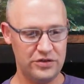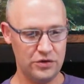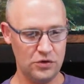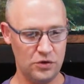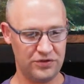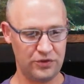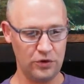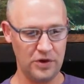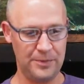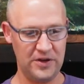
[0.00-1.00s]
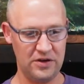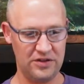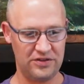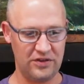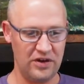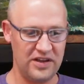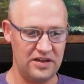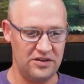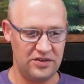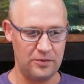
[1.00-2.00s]
to scroll up here and start
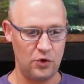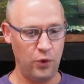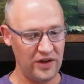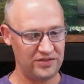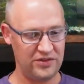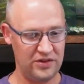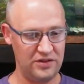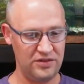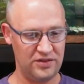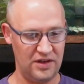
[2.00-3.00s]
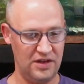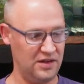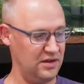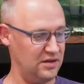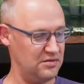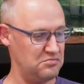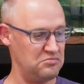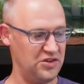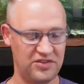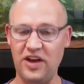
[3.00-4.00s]
getting to some questions
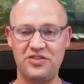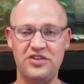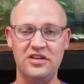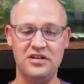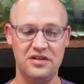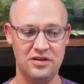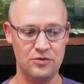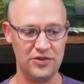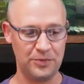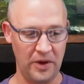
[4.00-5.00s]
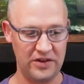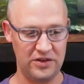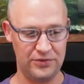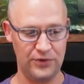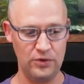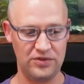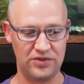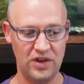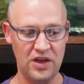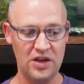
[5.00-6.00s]
and discussion and respond to you
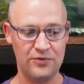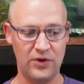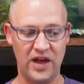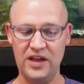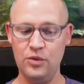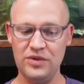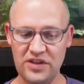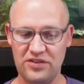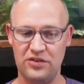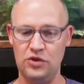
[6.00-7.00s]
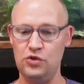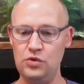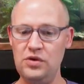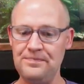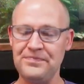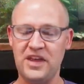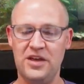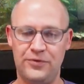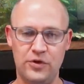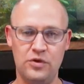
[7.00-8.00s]
folks. For anyone that's new,
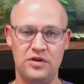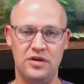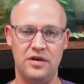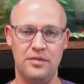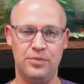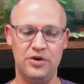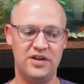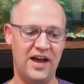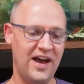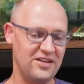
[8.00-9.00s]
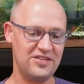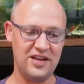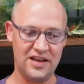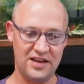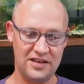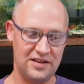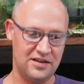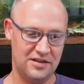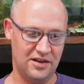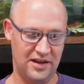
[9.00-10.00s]
if you would put
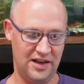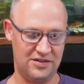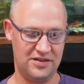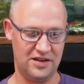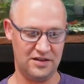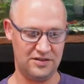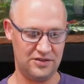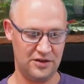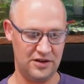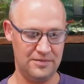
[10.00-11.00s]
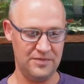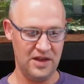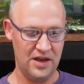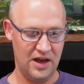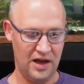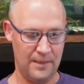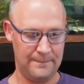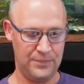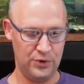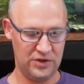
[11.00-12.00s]
hashtag, not hashtag, sorry,
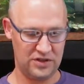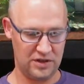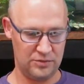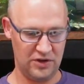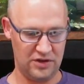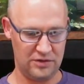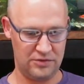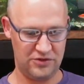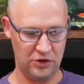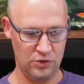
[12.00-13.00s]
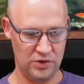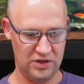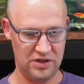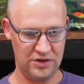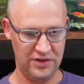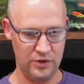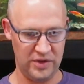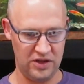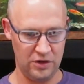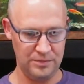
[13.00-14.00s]
I'm trying to show one here. There
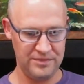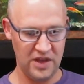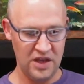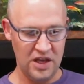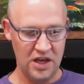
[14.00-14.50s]
we go.